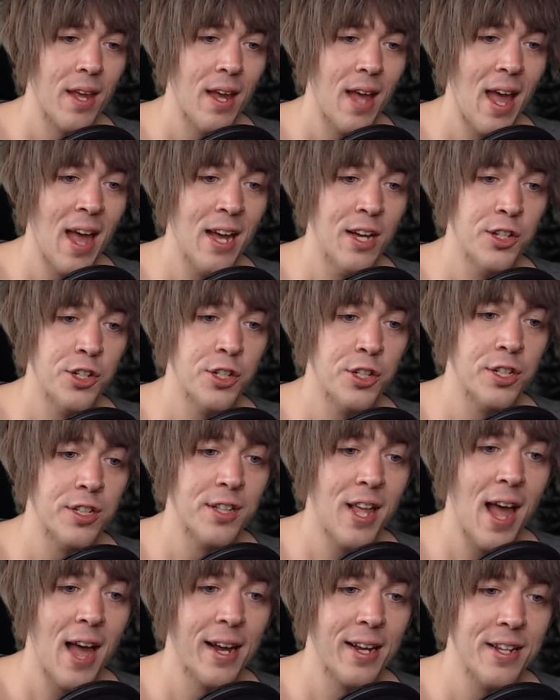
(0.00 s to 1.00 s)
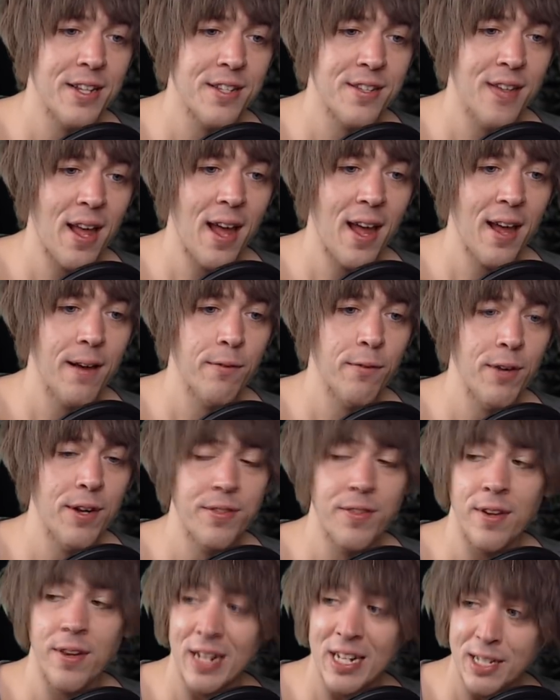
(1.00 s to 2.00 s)
as your attacking stat right
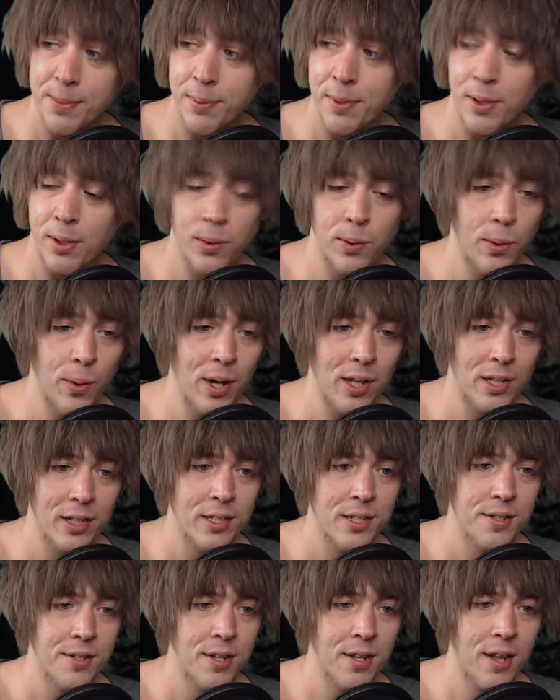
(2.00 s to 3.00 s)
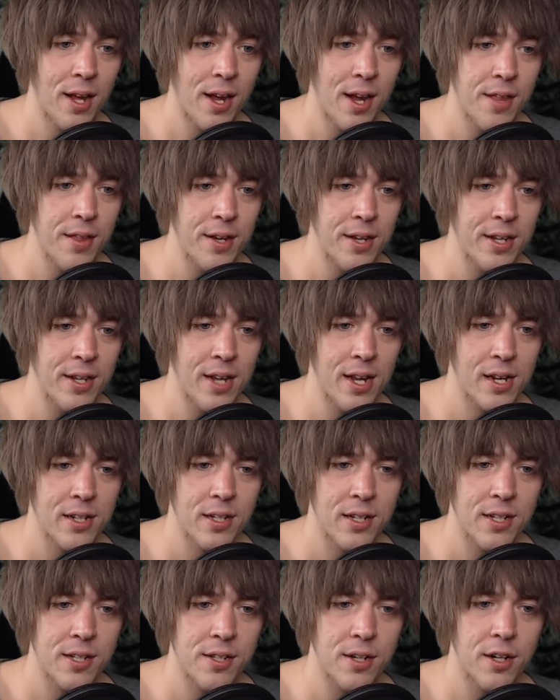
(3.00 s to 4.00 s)
there. That's pretty cool. I like to see that. And then he
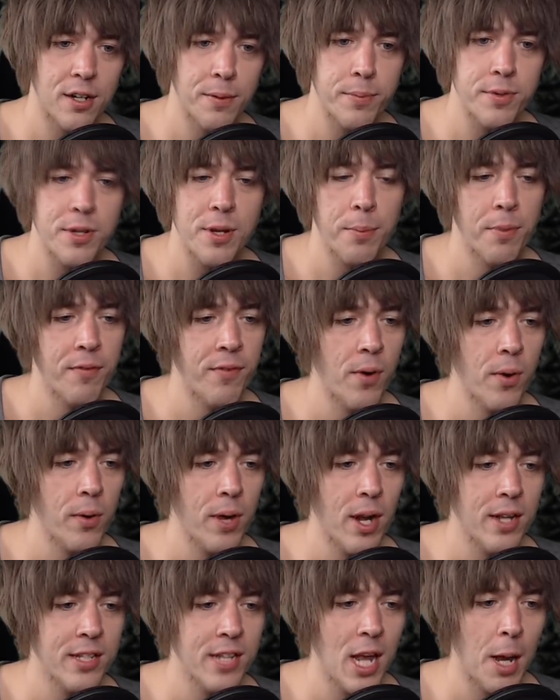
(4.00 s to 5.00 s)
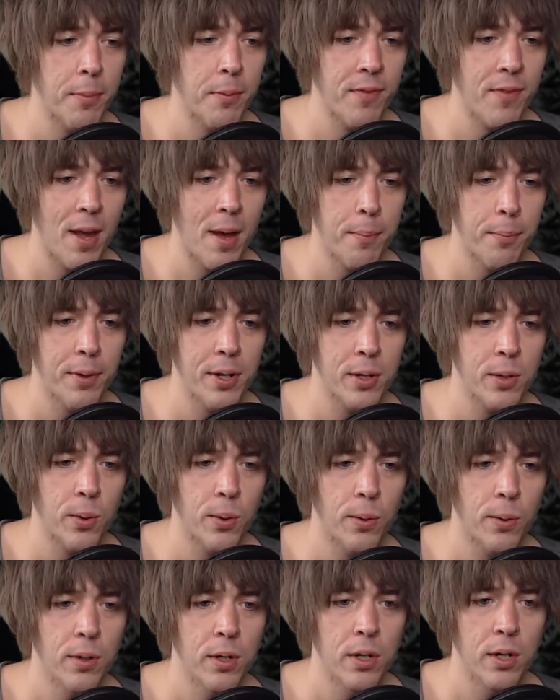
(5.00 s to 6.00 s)
gets 100% provoke on top of that. Pretty
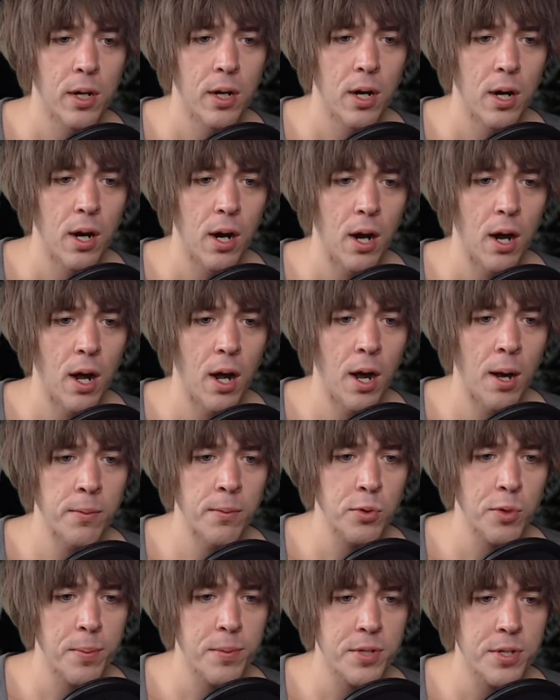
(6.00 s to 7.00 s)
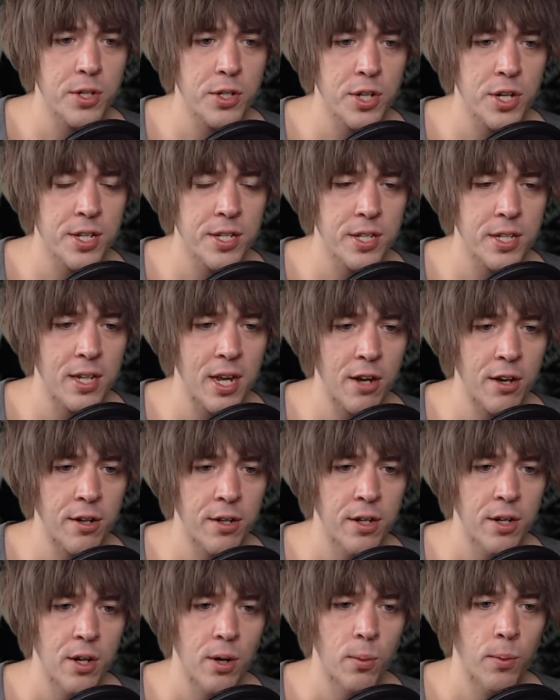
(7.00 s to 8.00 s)
cool. 20% chance to
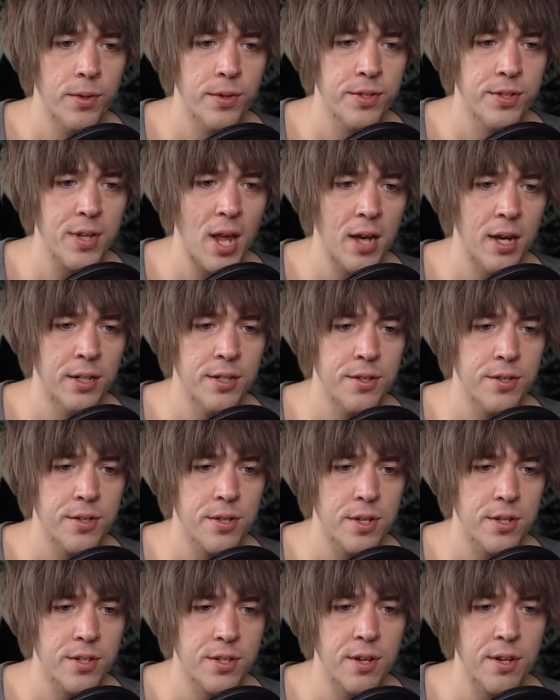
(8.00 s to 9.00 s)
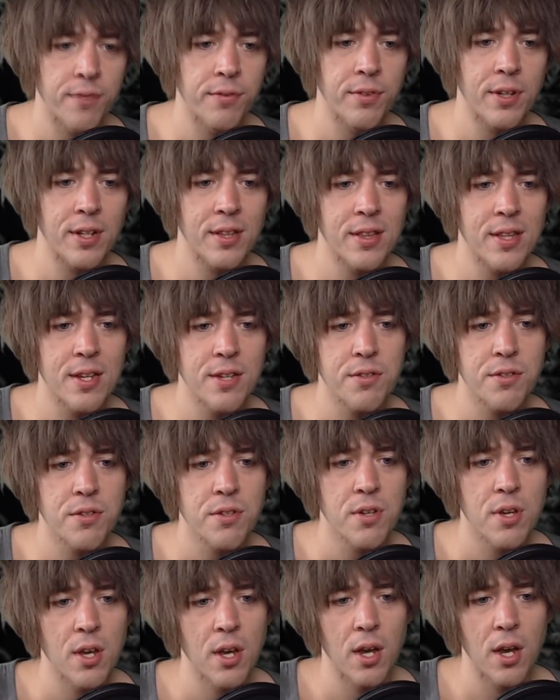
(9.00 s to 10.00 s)
counter with silence and stuff like this.
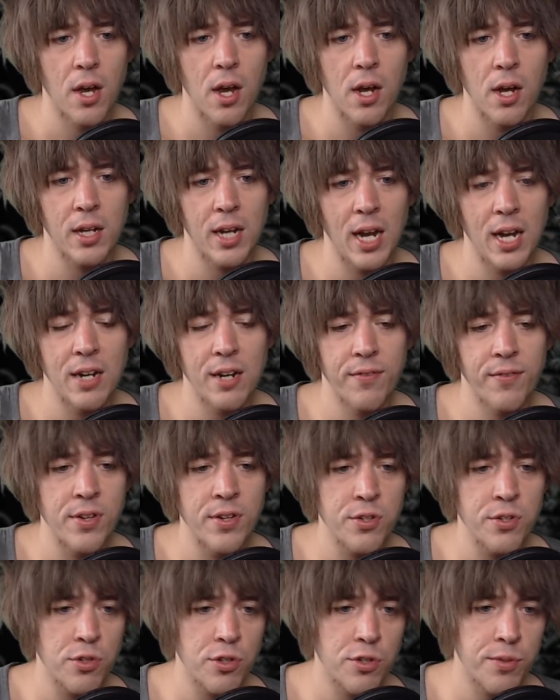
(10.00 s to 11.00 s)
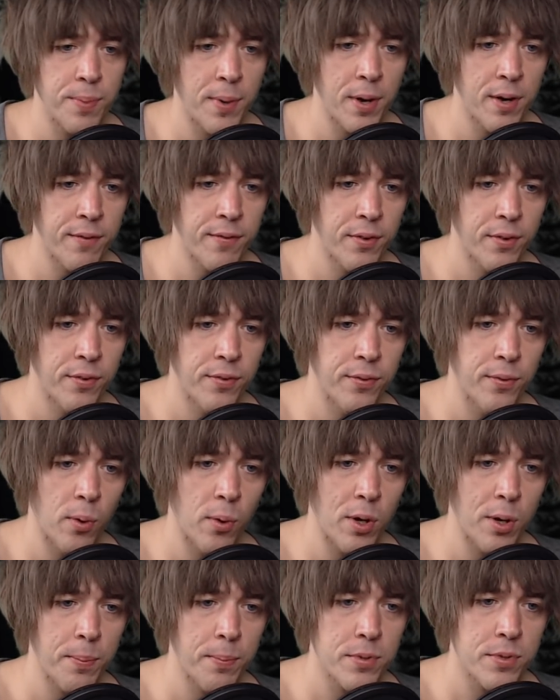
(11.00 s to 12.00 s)
Gain defense and spirit for
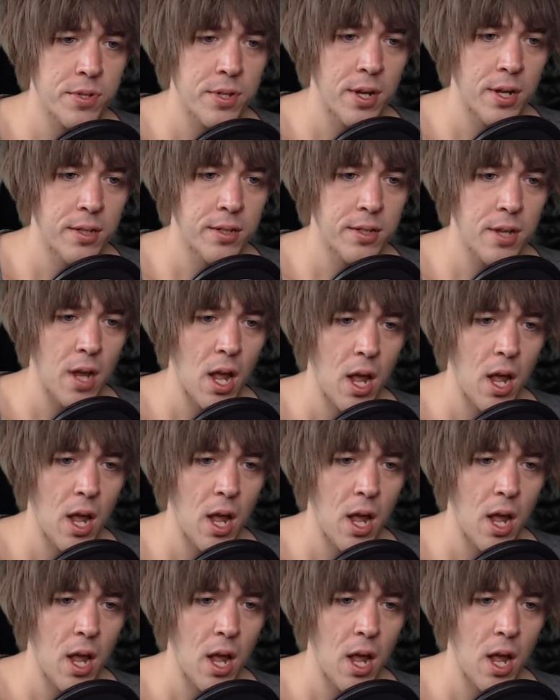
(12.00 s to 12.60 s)
40%